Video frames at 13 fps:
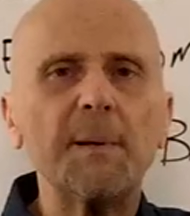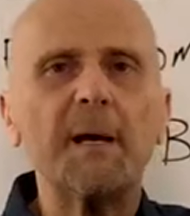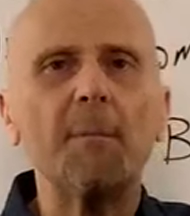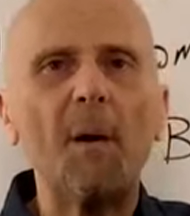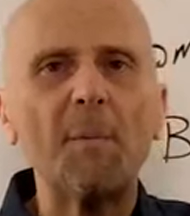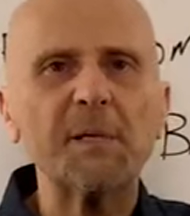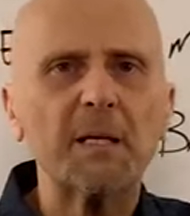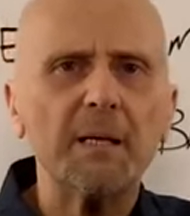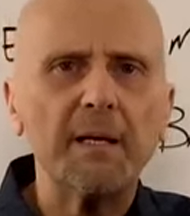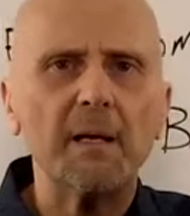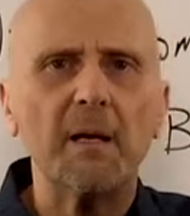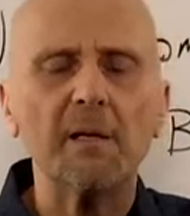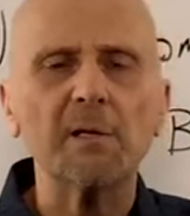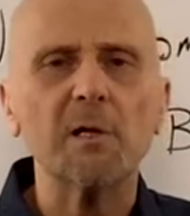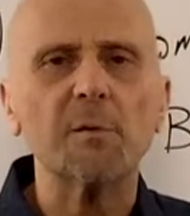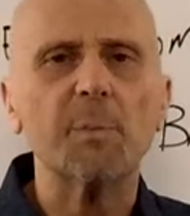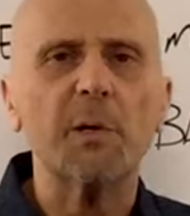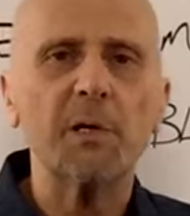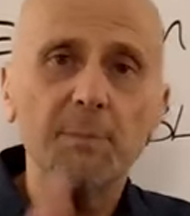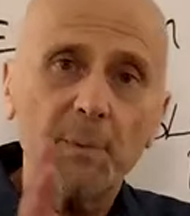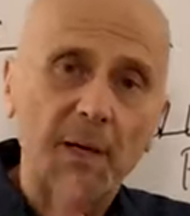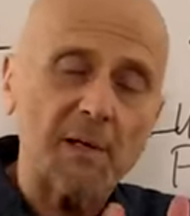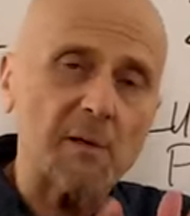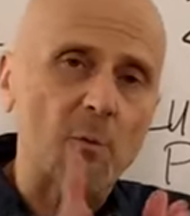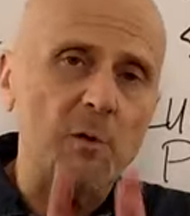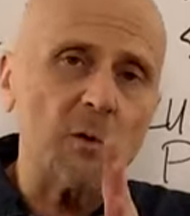become obsolete and it's just purged
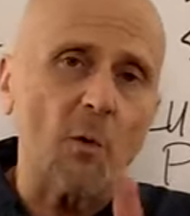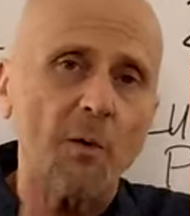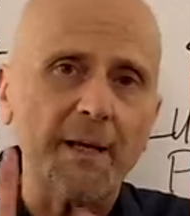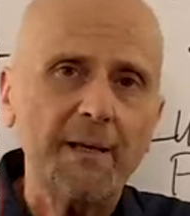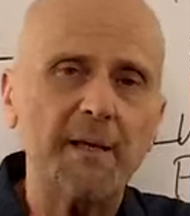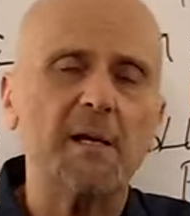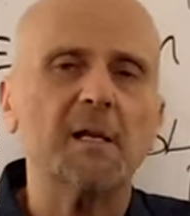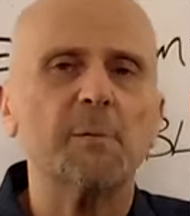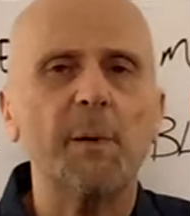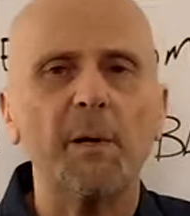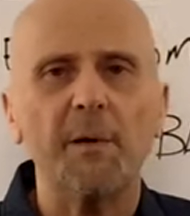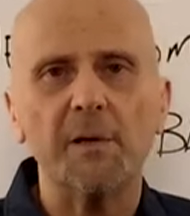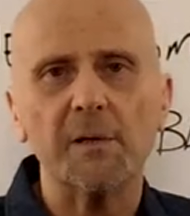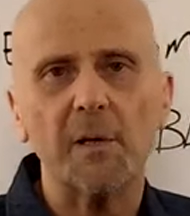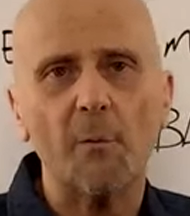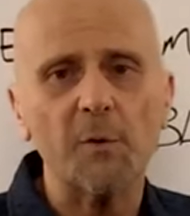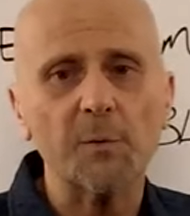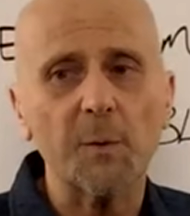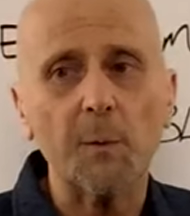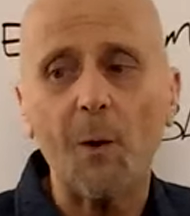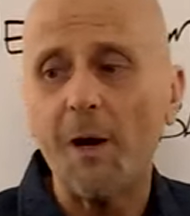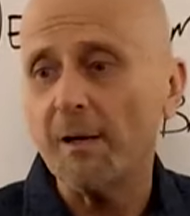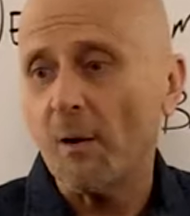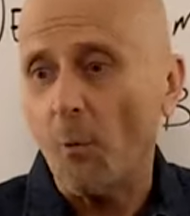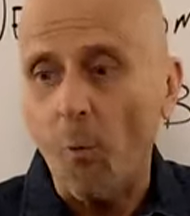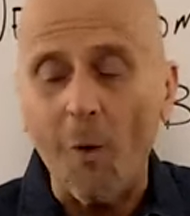because it was only the experience that was
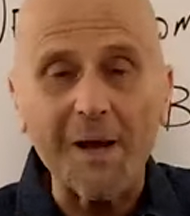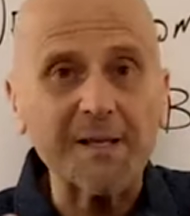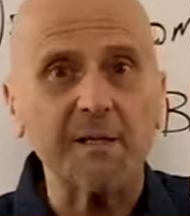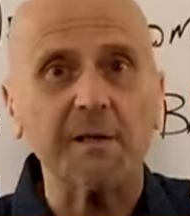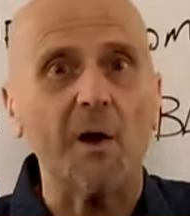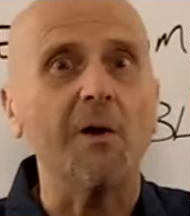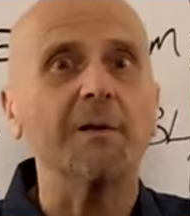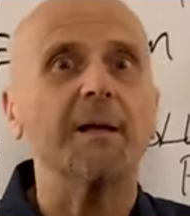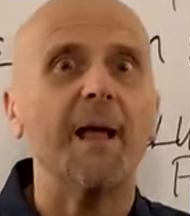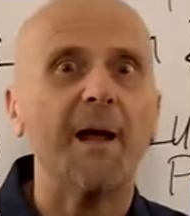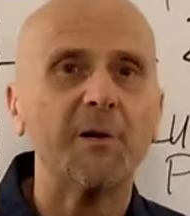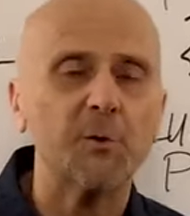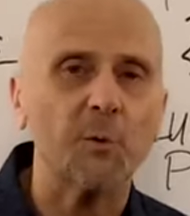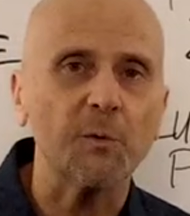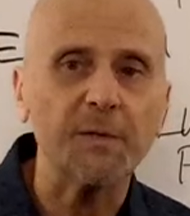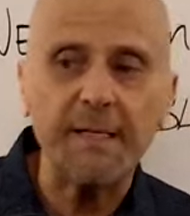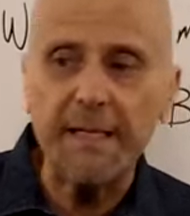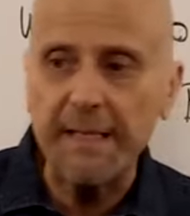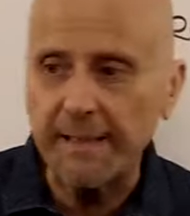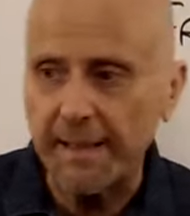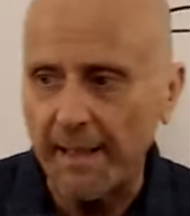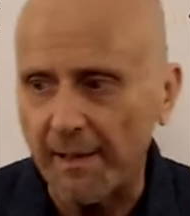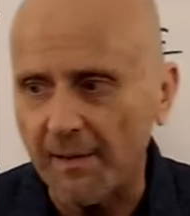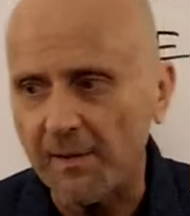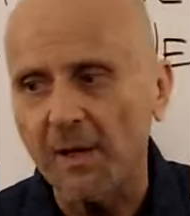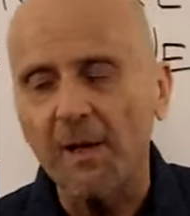required. It wasn't all the actual
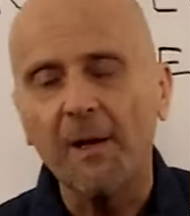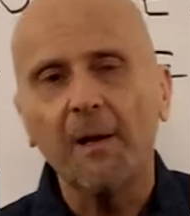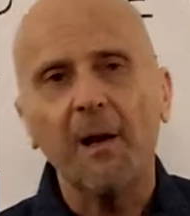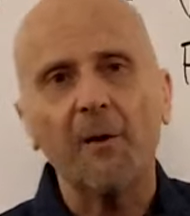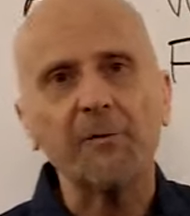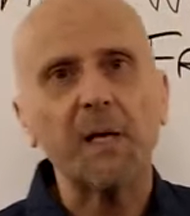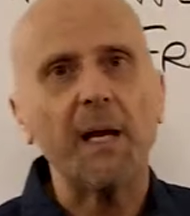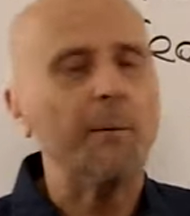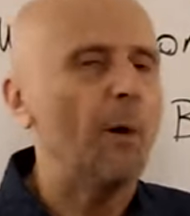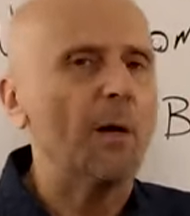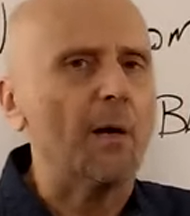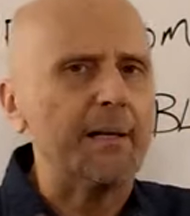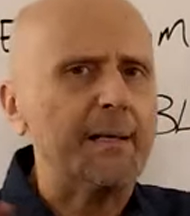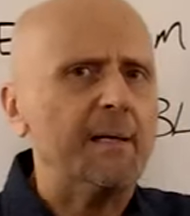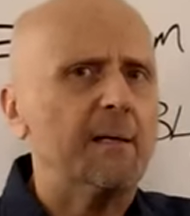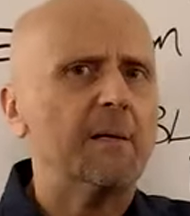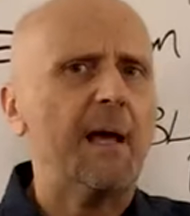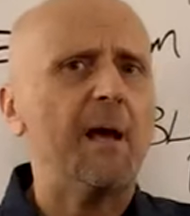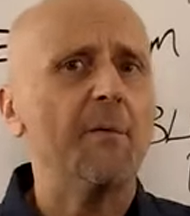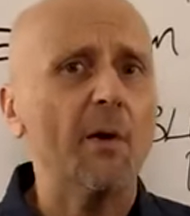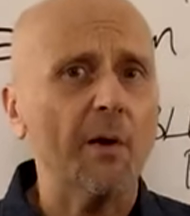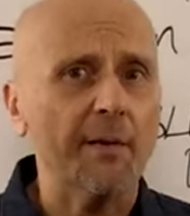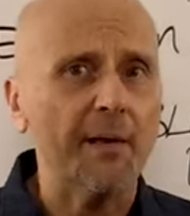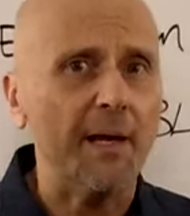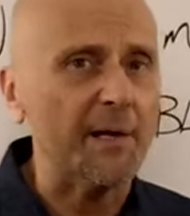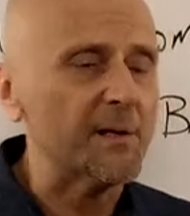details of saying, well, I needed to have all
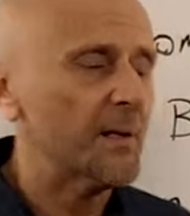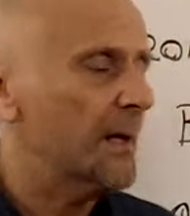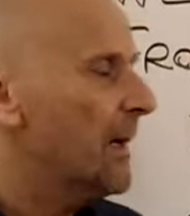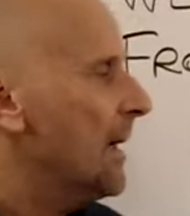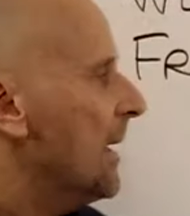of this